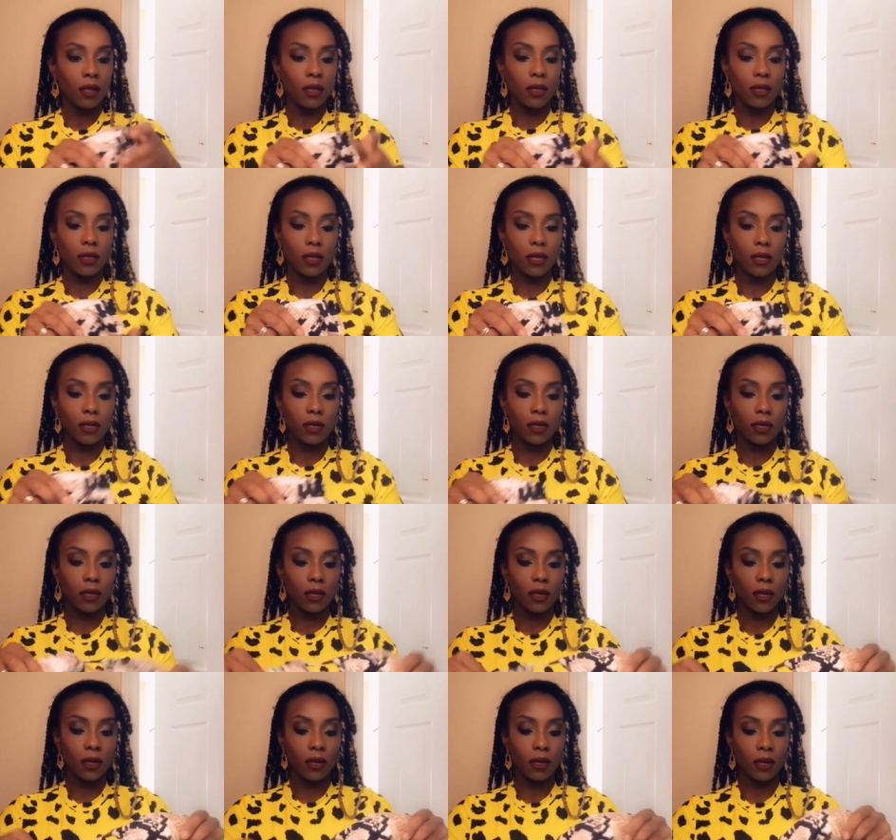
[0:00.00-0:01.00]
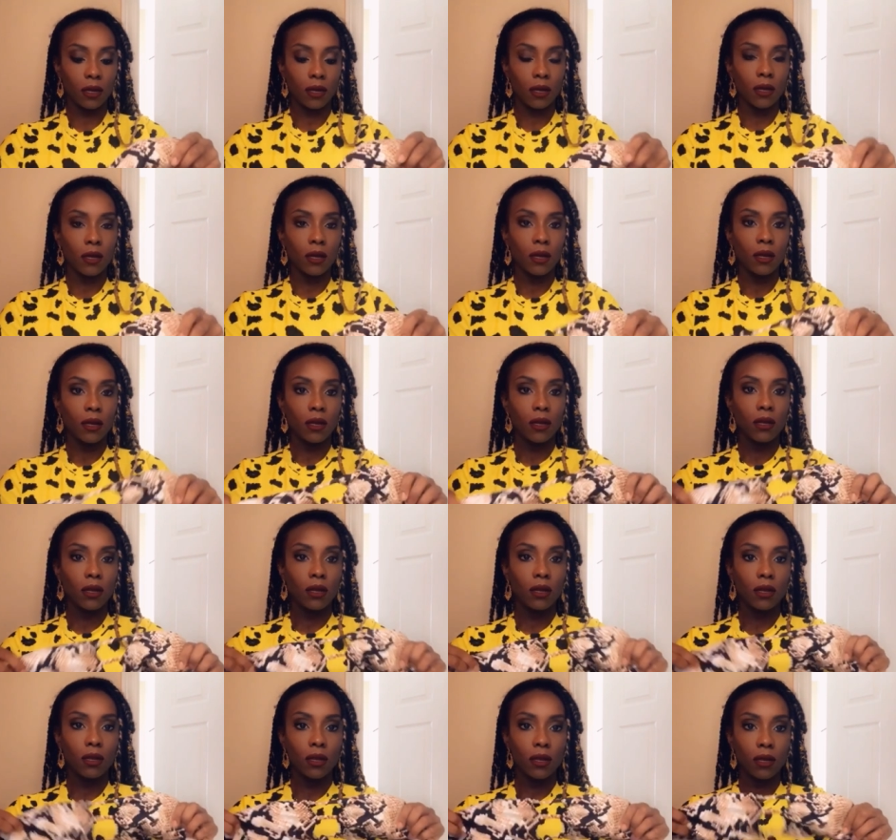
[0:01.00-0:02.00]
this
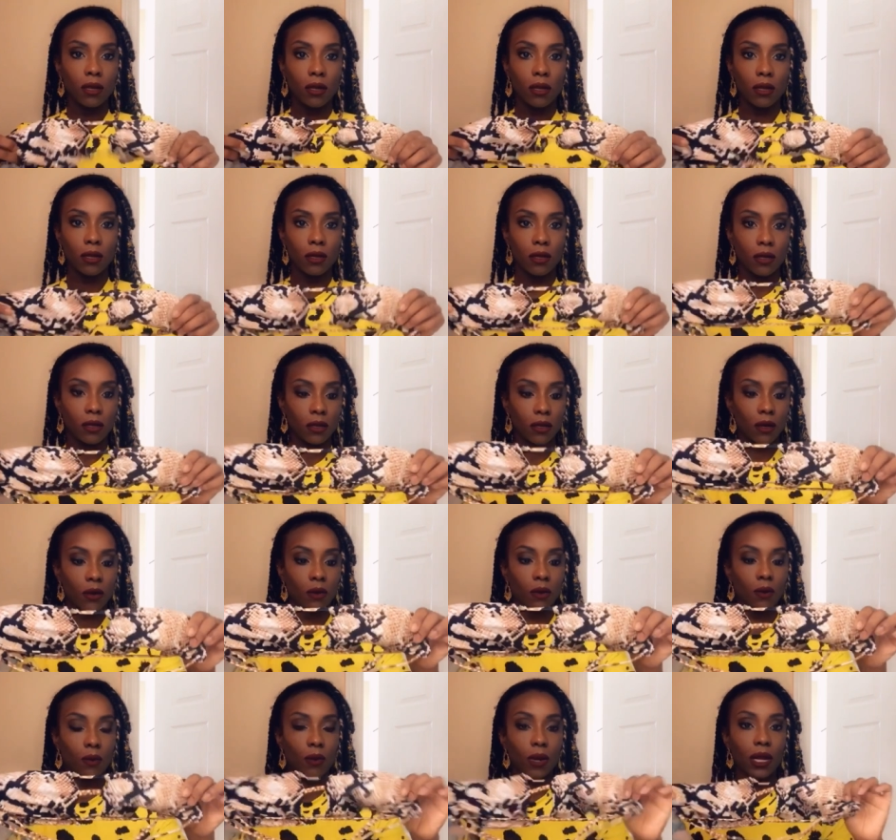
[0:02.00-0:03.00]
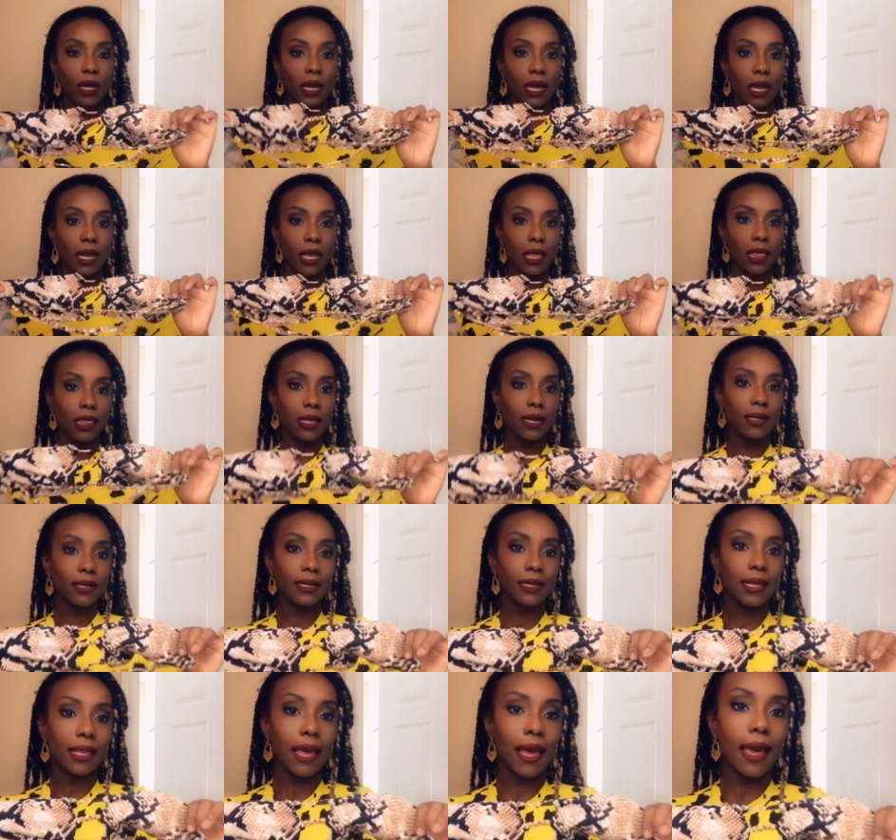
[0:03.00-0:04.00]
is what it looks
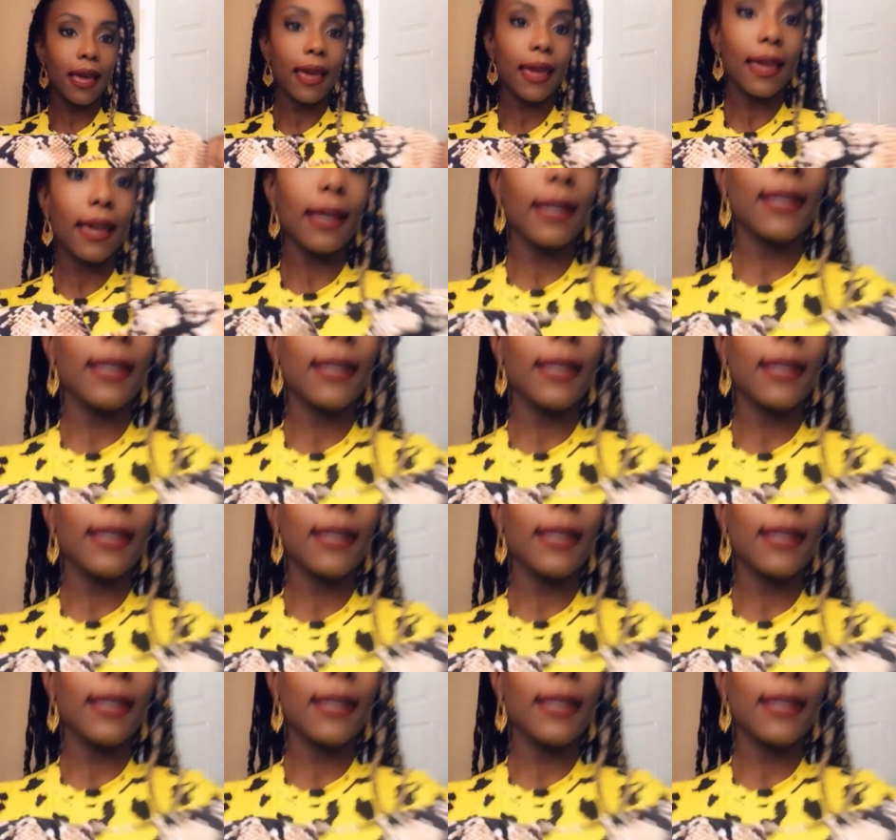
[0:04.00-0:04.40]
like.